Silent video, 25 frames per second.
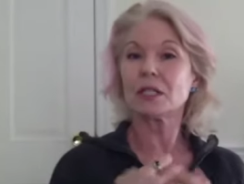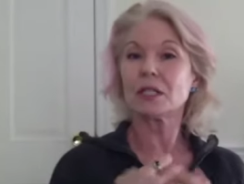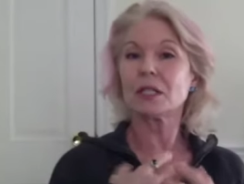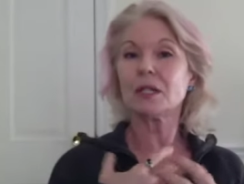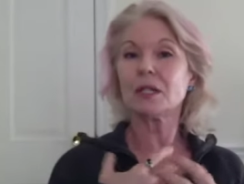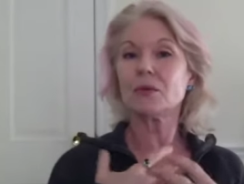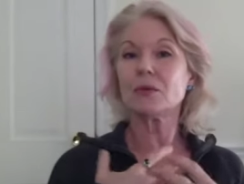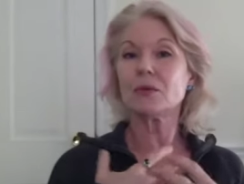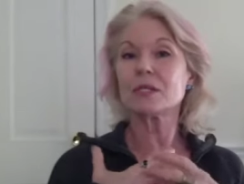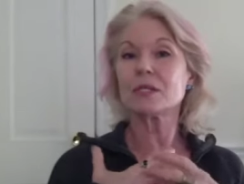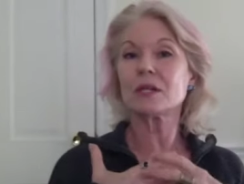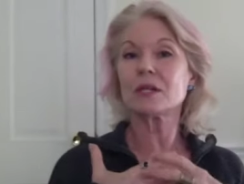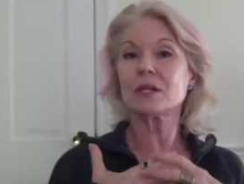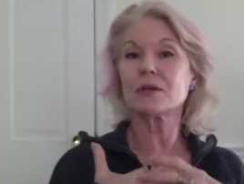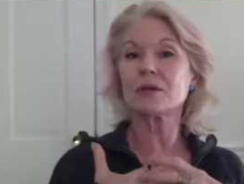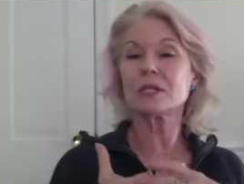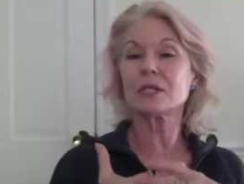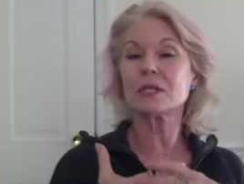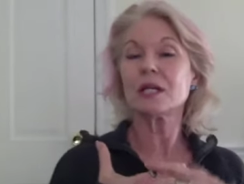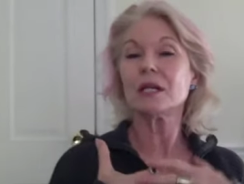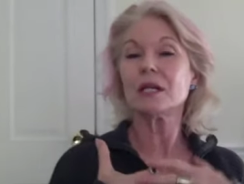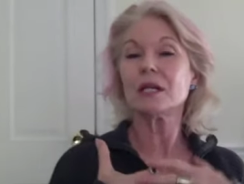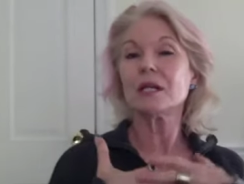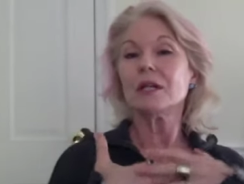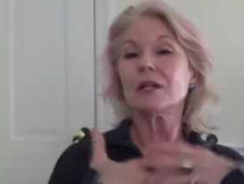And it was those
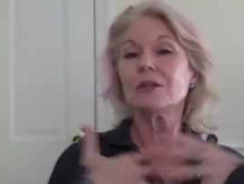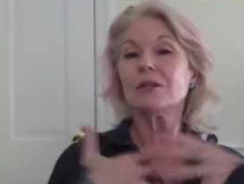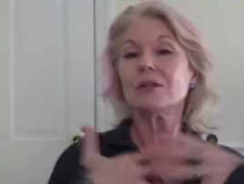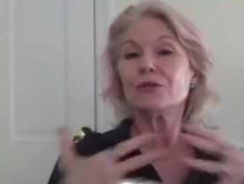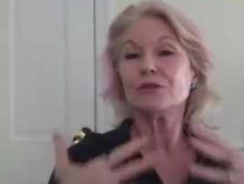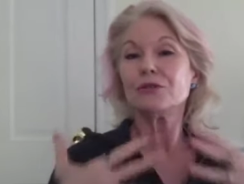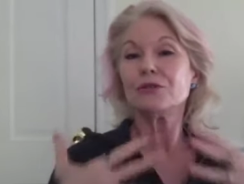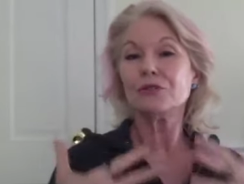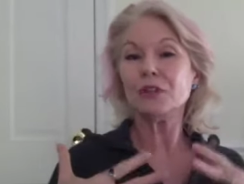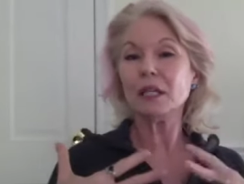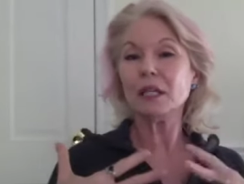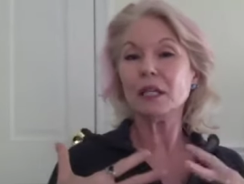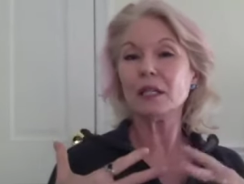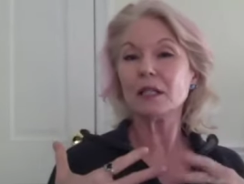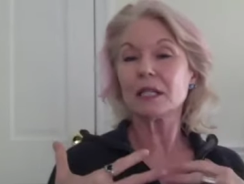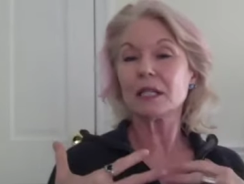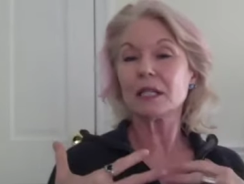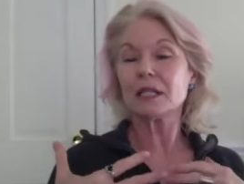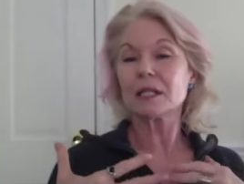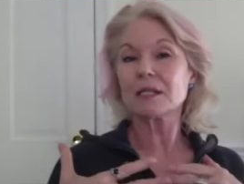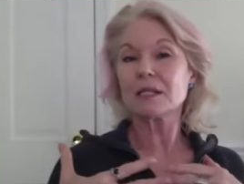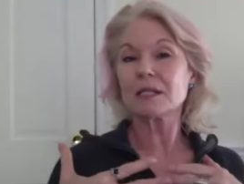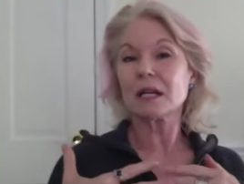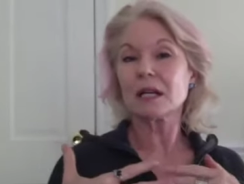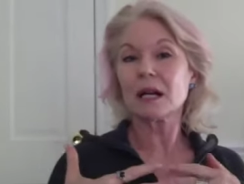
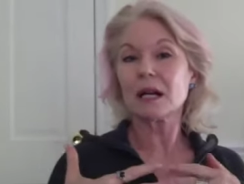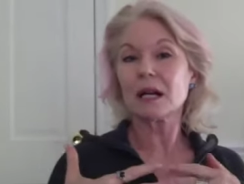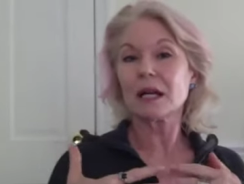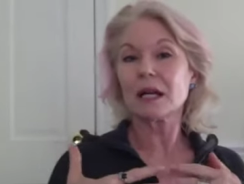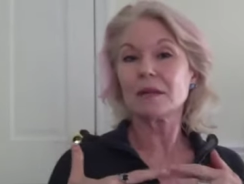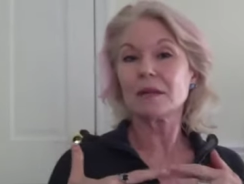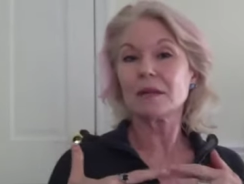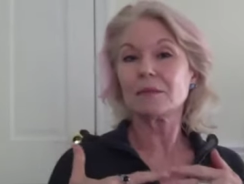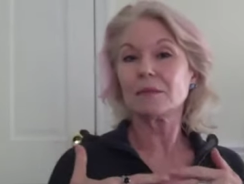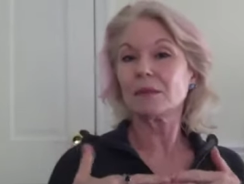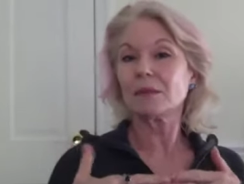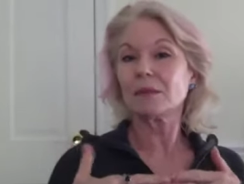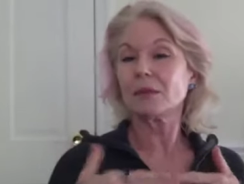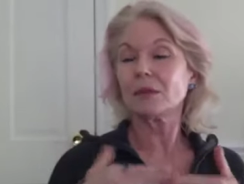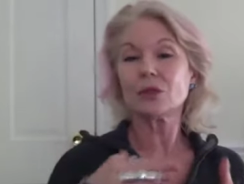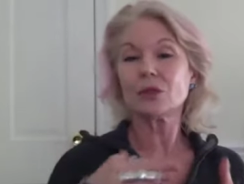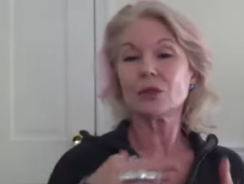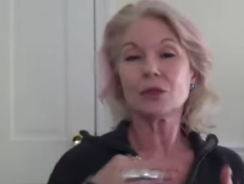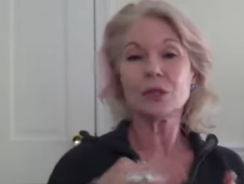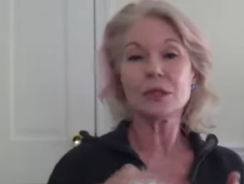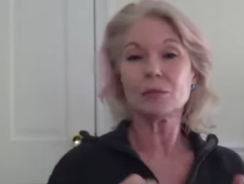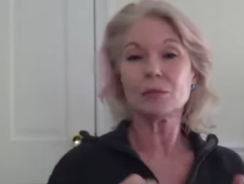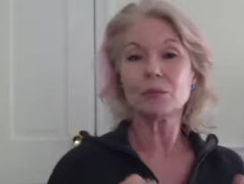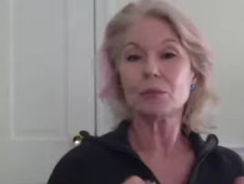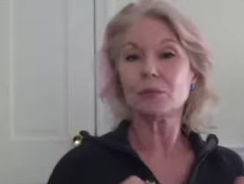feelings that I
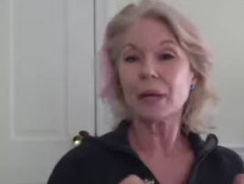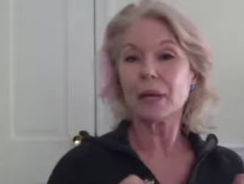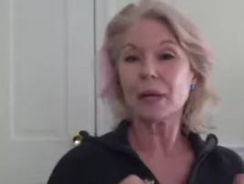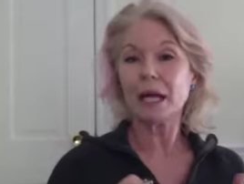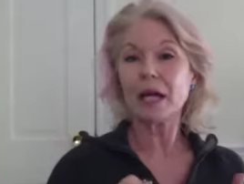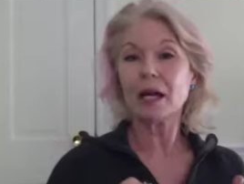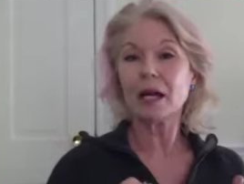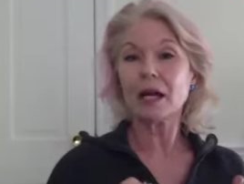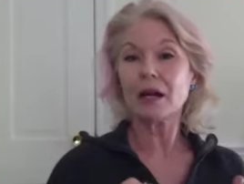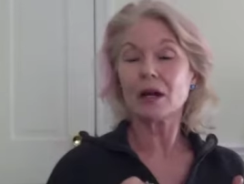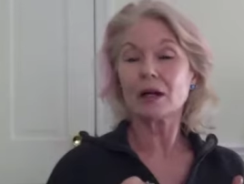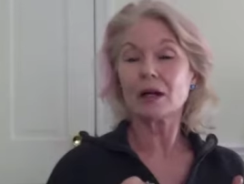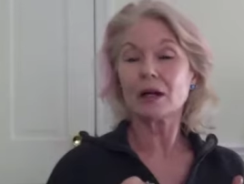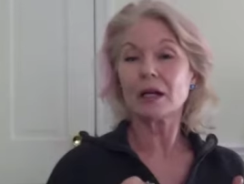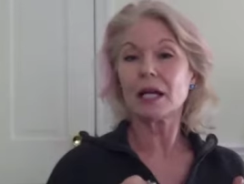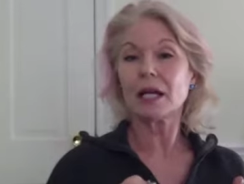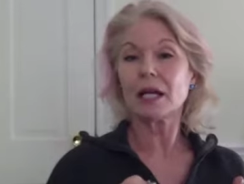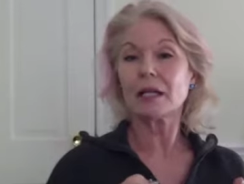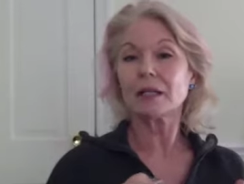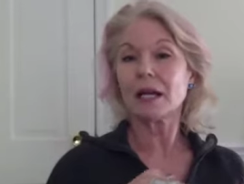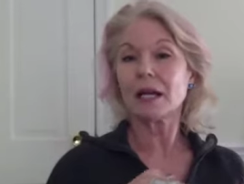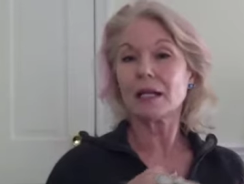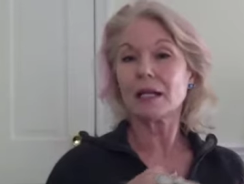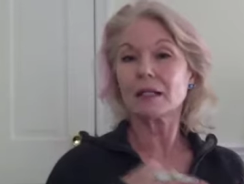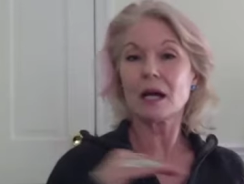couldn't bear
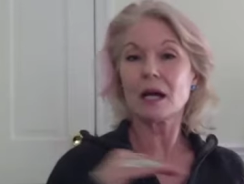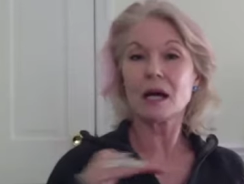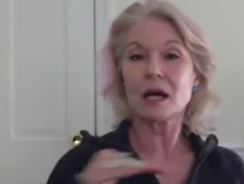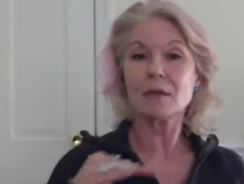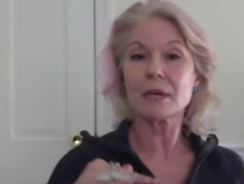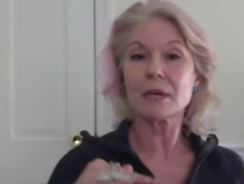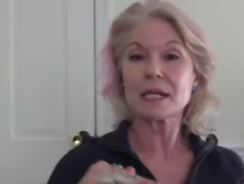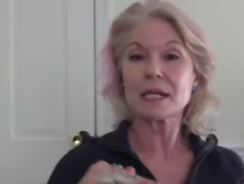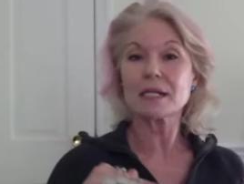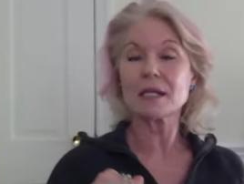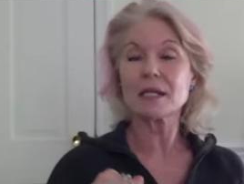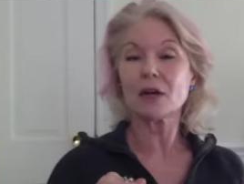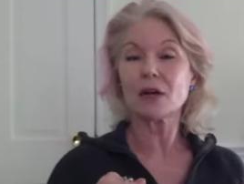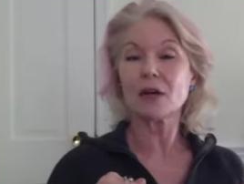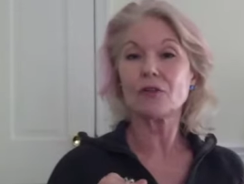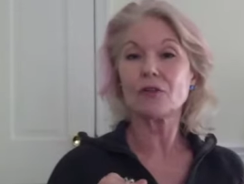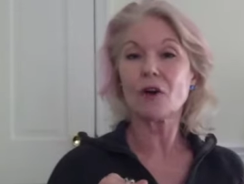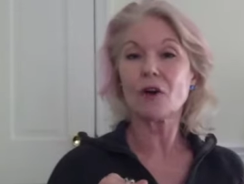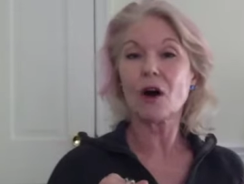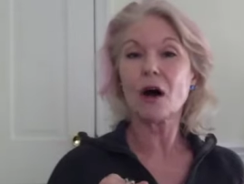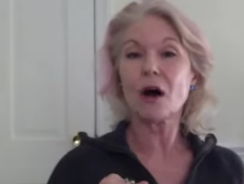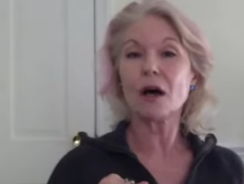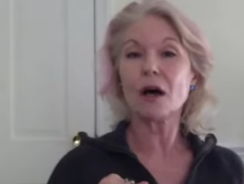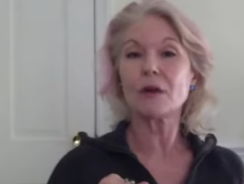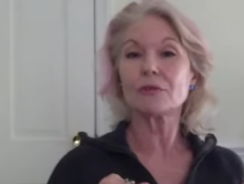and had cut myself
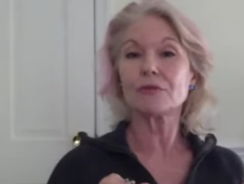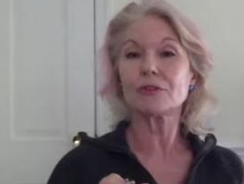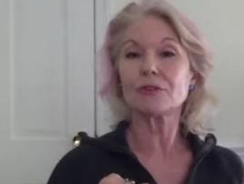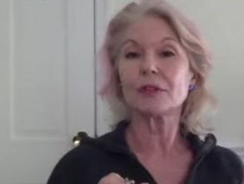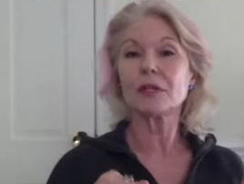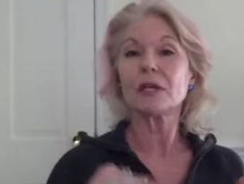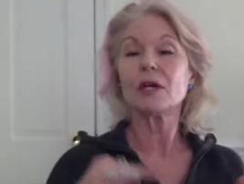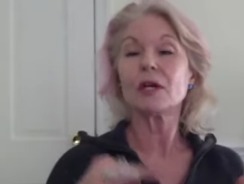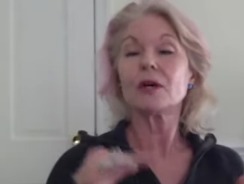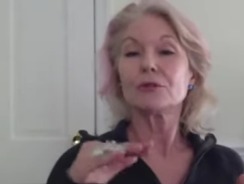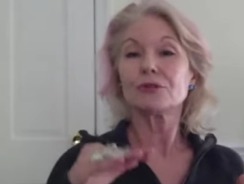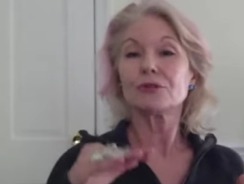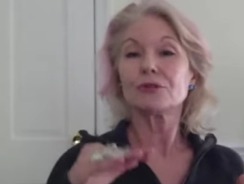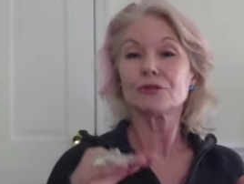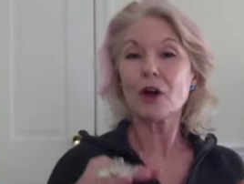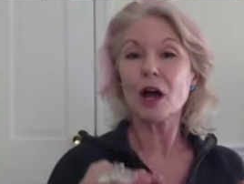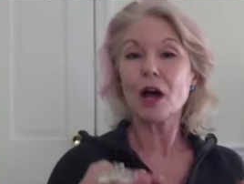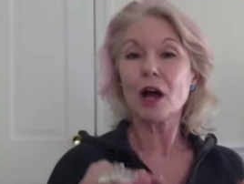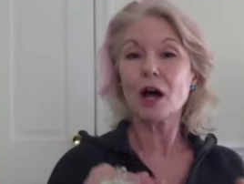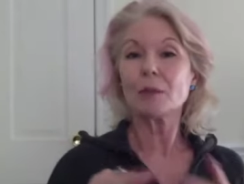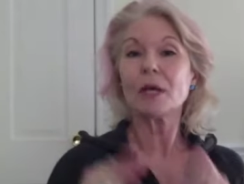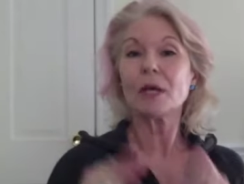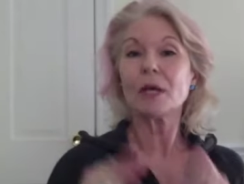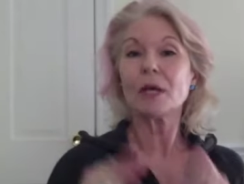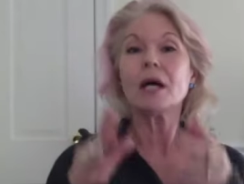off from.